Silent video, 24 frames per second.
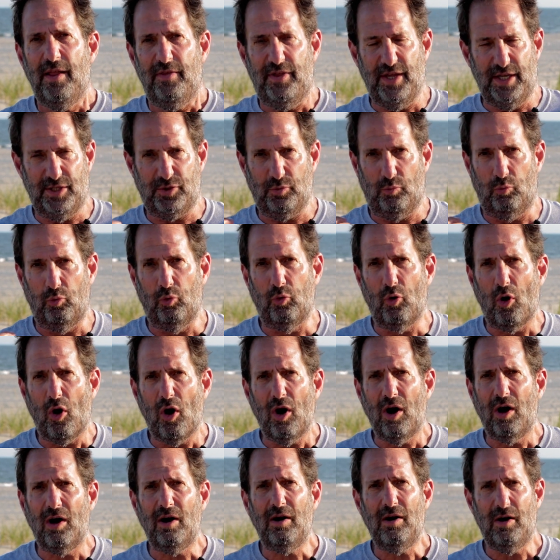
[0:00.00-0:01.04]
this
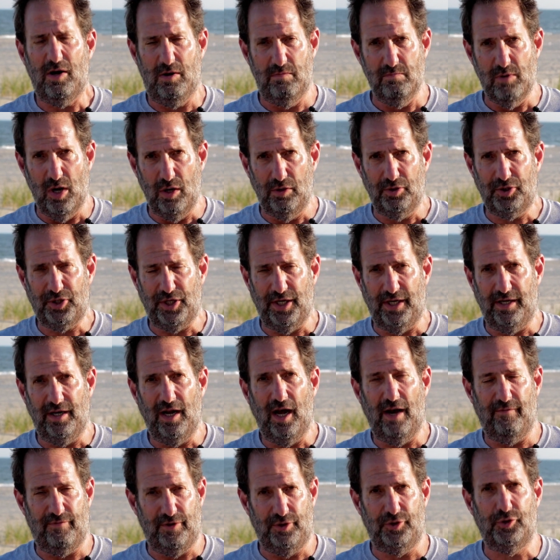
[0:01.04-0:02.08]
raw emotion
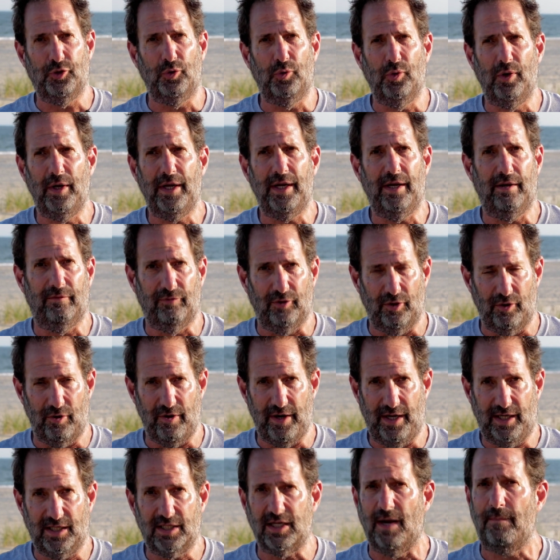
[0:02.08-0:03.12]
of the joy of
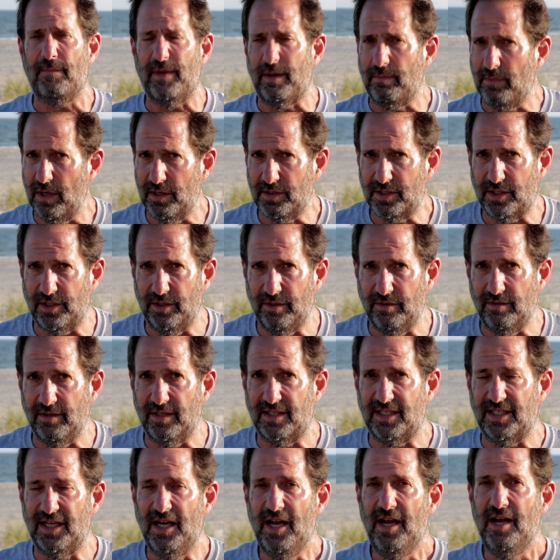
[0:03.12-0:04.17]
learning, something most
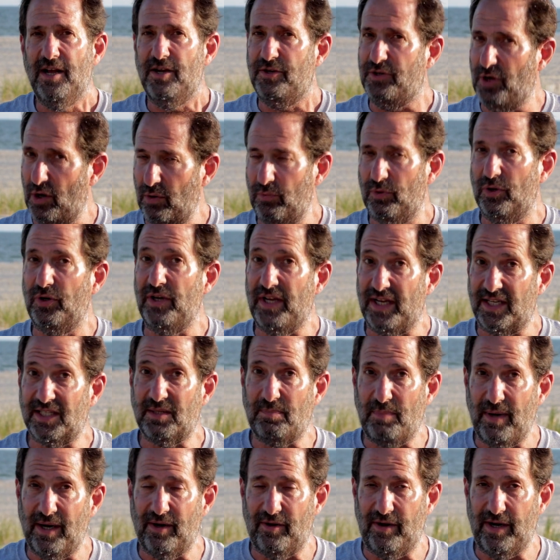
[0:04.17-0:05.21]
students don't really
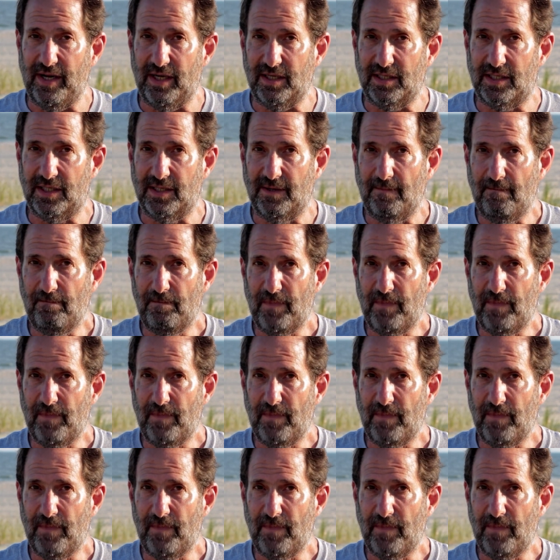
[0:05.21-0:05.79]
experience.